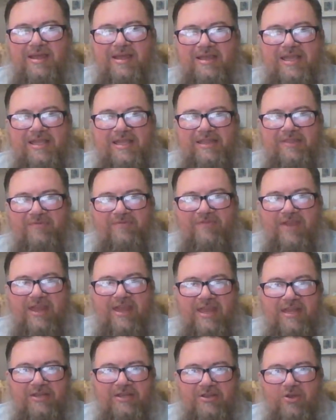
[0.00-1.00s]
Got the
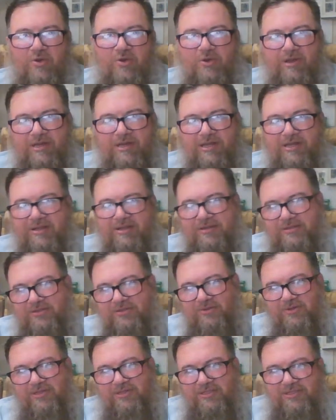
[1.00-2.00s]
fan going here,
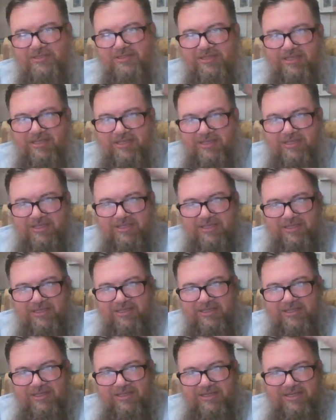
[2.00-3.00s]
so it's
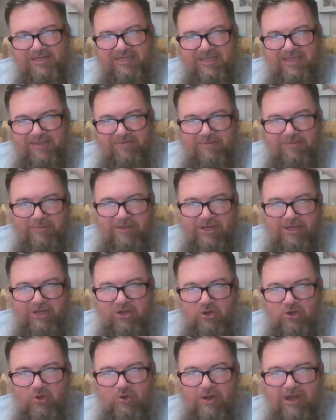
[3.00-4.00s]
giving me a
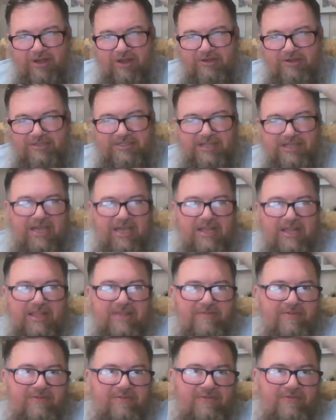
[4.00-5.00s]
new
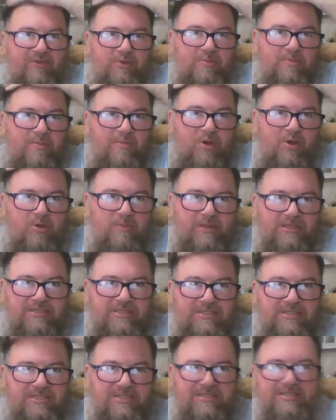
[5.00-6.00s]
hairstyle every few
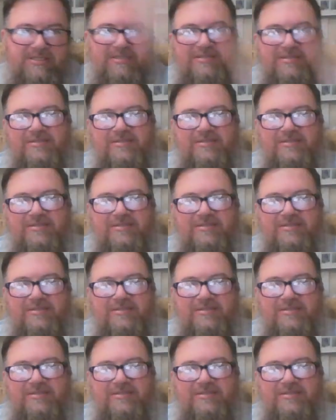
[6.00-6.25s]
moments.